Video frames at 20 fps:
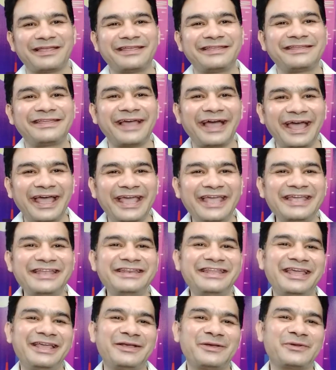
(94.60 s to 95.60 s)

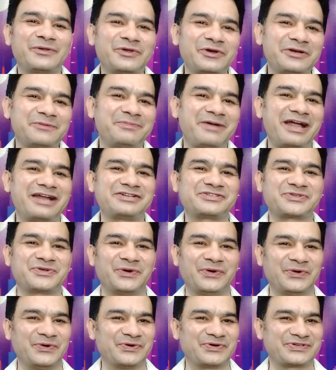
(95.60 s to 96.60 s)
gaining good band
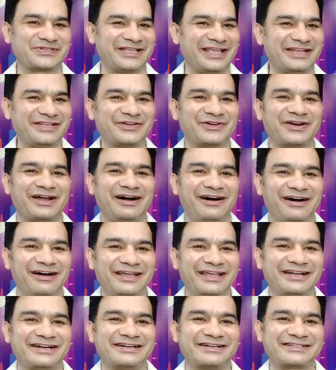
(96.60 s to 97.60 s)
scores in your
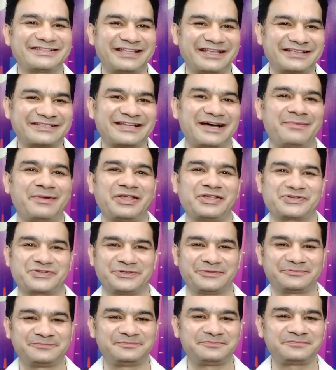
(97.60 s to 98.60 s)
IELTS examination.